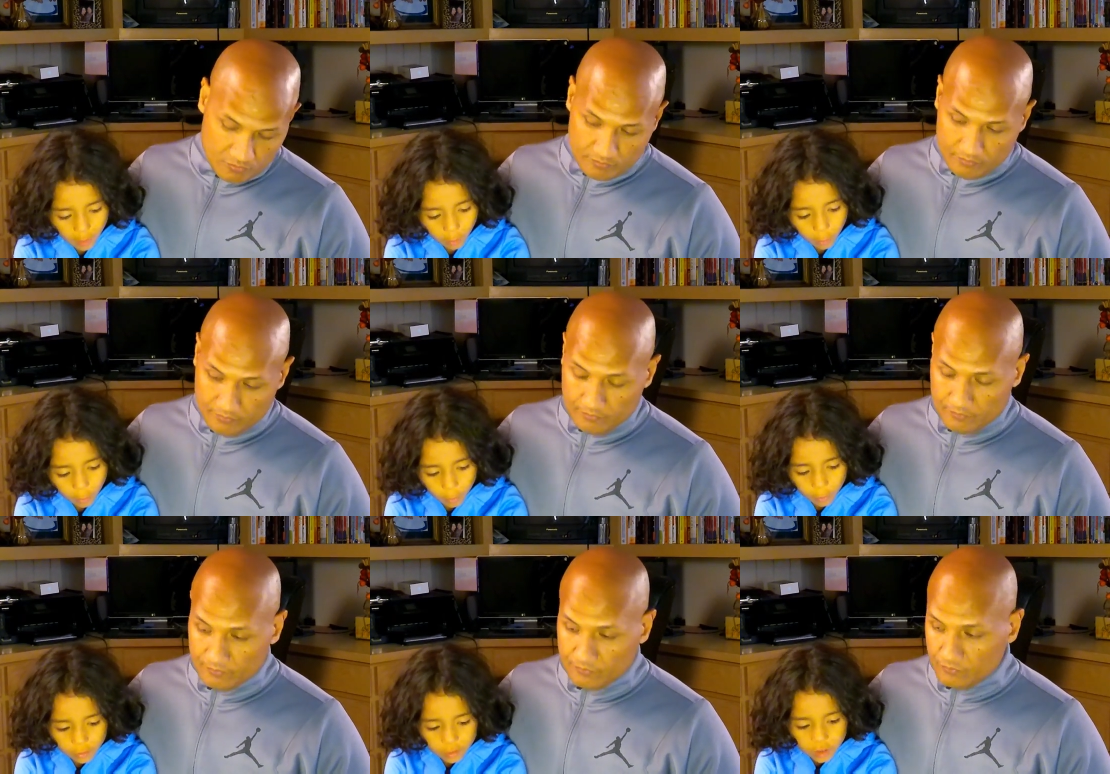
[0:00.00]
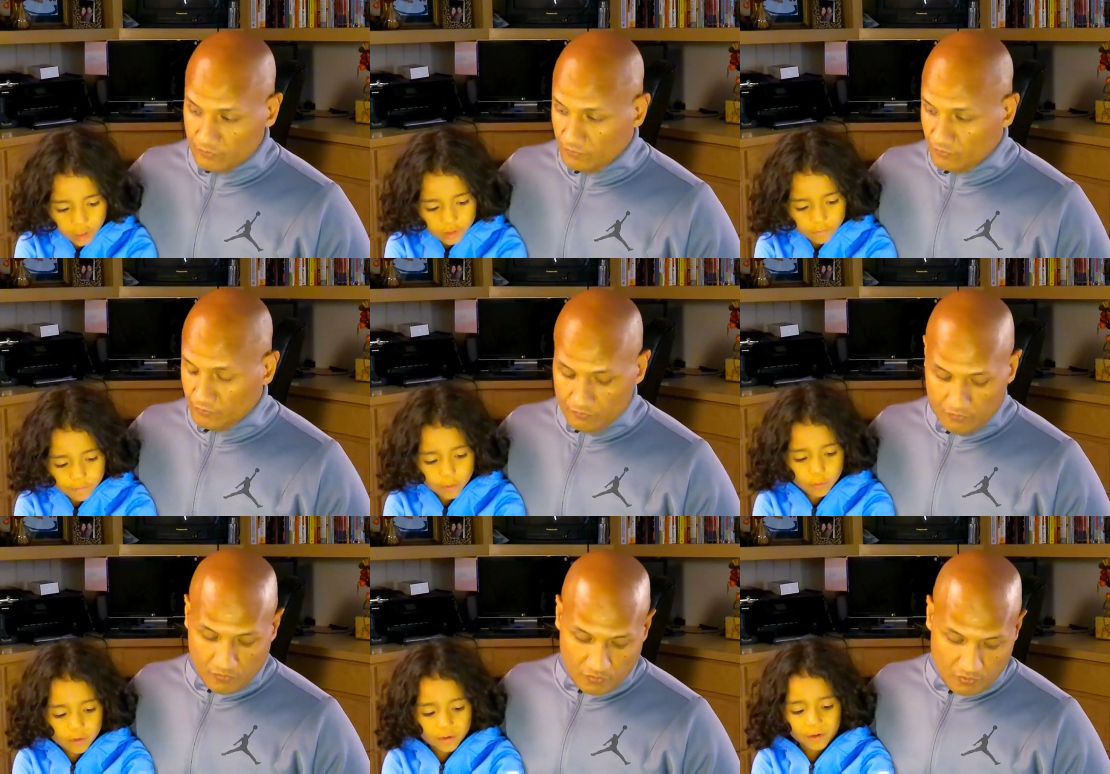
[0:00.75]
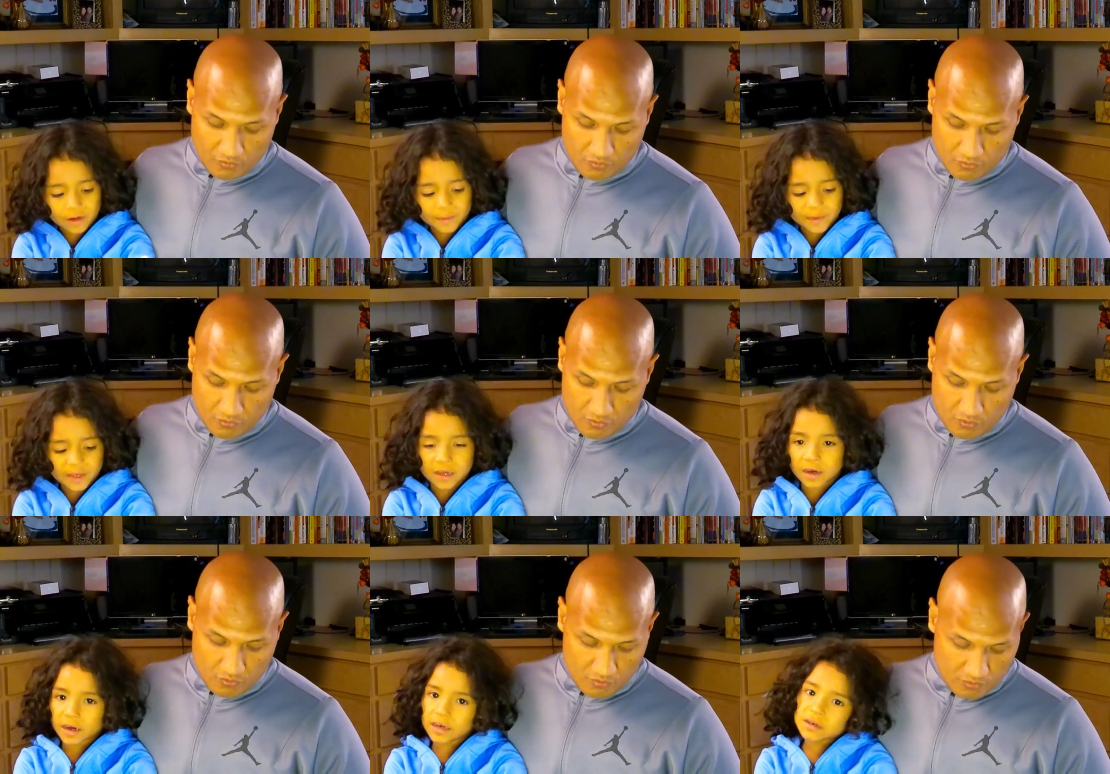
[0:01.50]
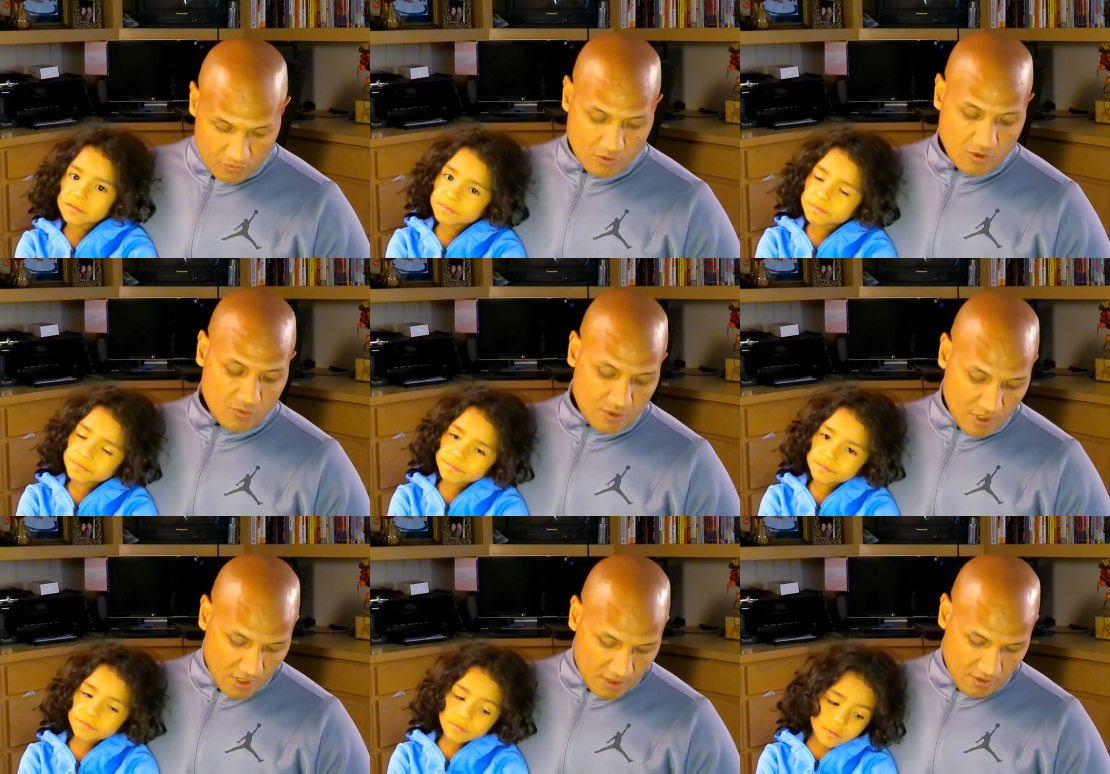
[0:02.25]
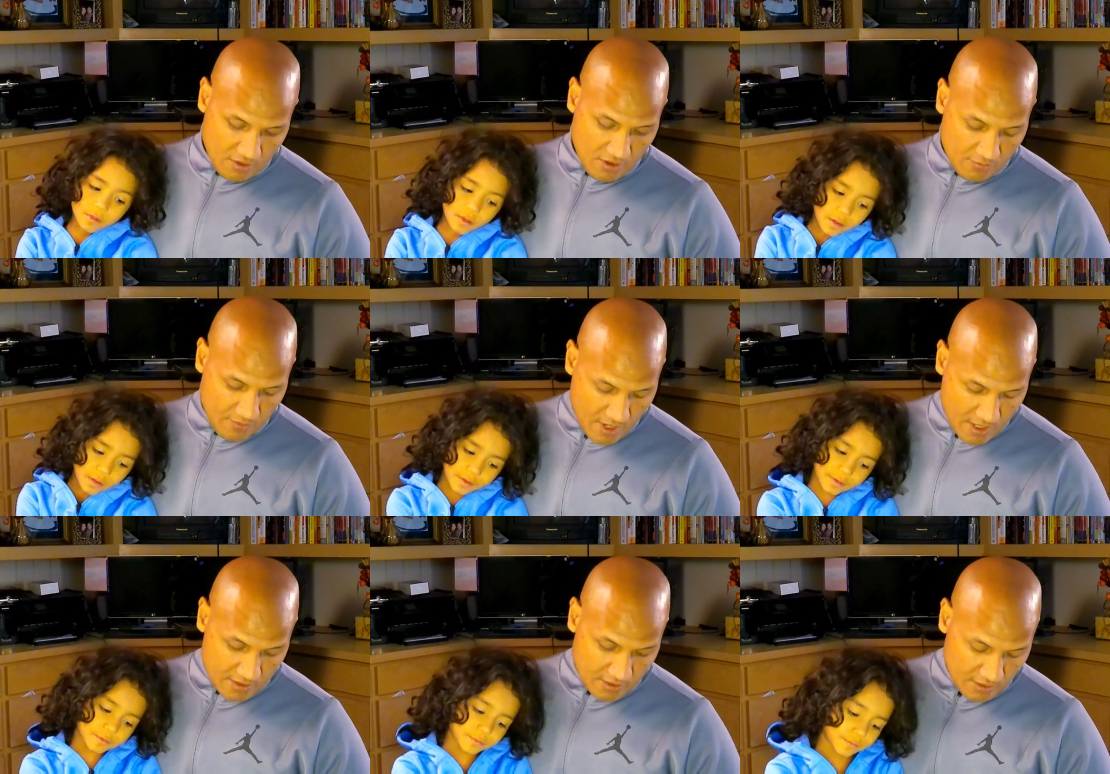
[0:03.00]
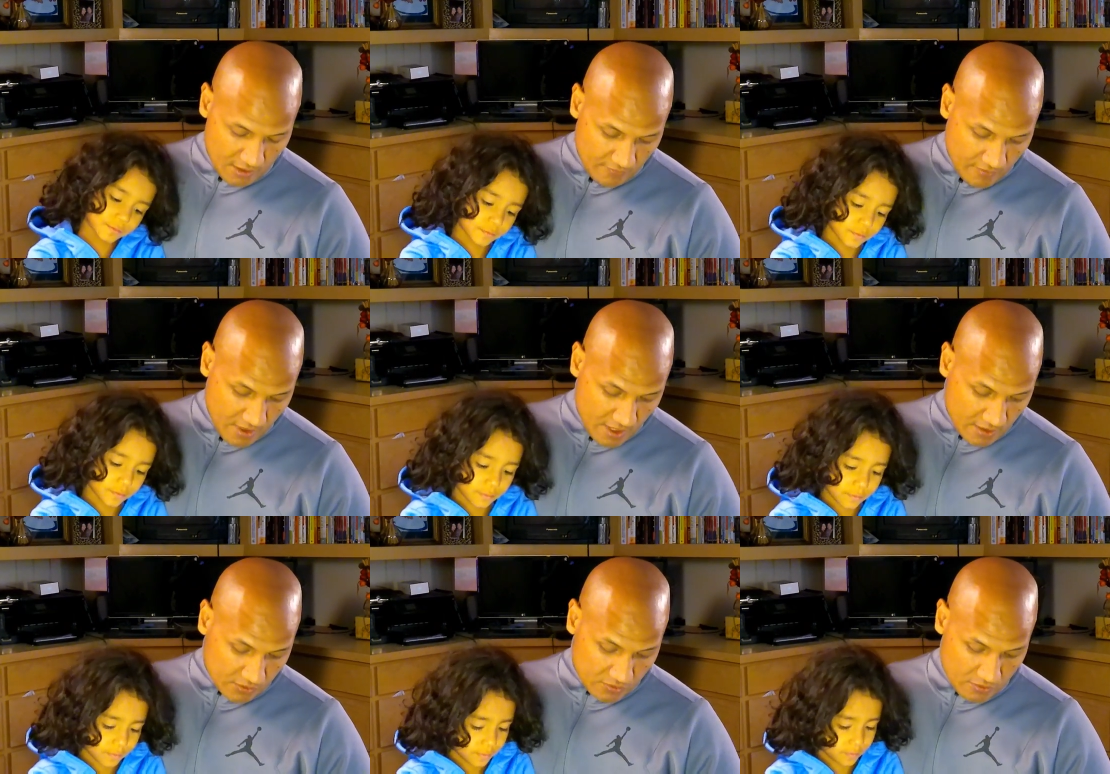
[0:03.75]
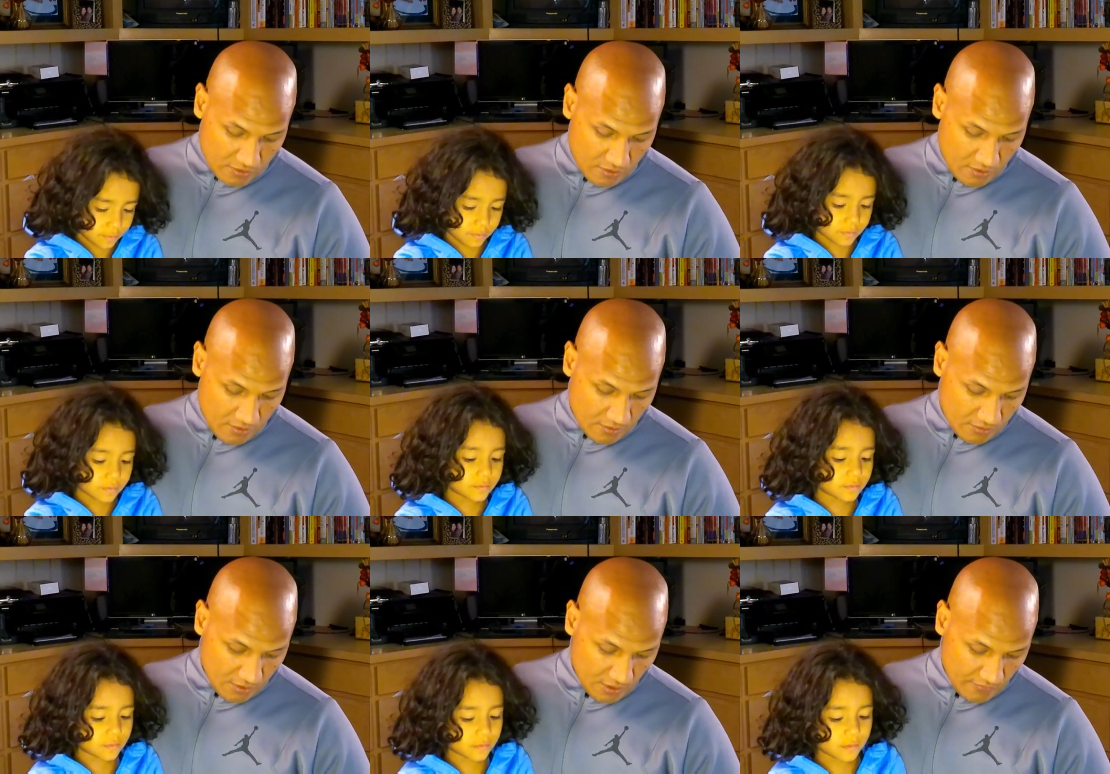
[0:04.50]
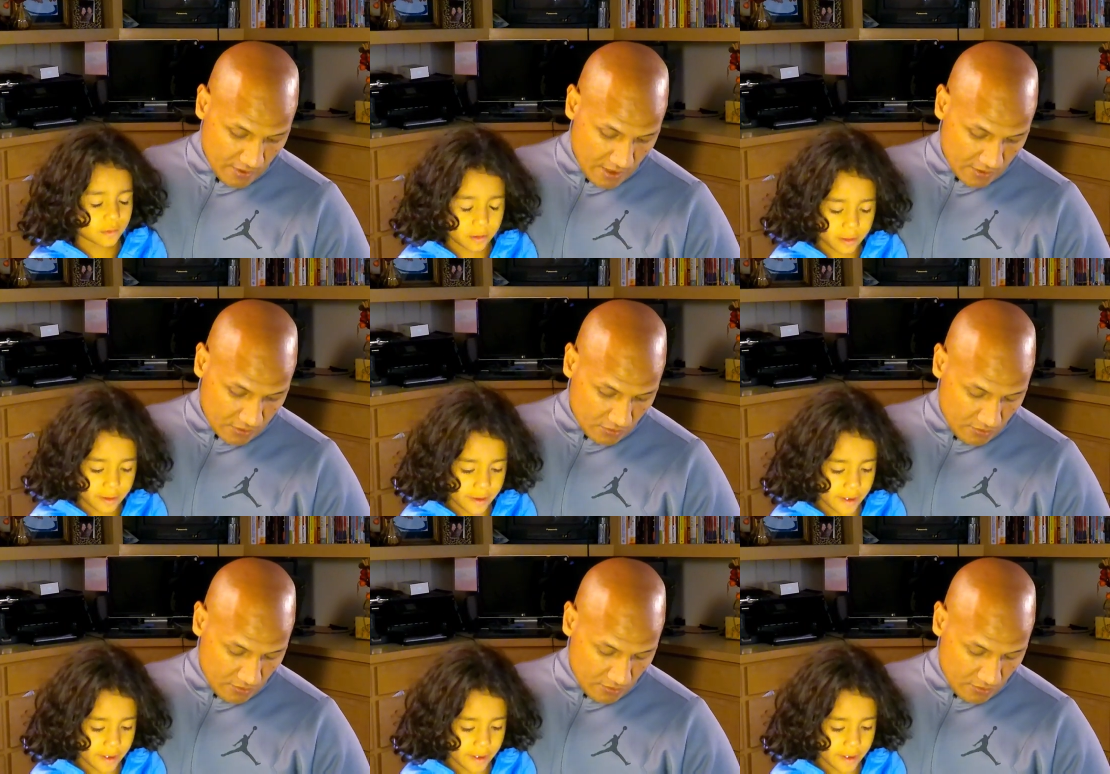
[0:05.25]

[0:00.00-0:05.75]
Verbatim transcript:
Speaker 1: or good, but we want to be
Speaker 2: good. Okay, all right. I love that answer. Love that answer.